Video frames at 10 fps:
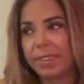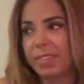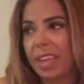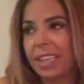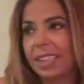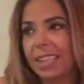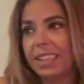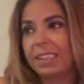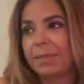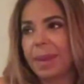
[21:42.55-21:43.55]
to
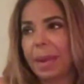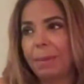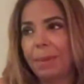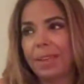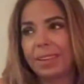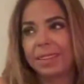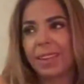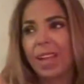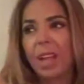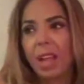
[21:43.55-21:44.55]
validate this man because
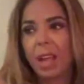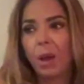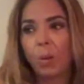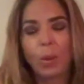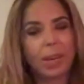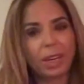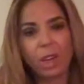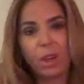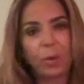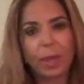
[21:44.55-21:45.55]
we don't know
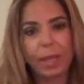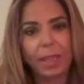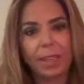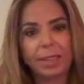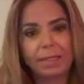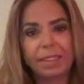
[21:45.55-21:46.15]
who he is.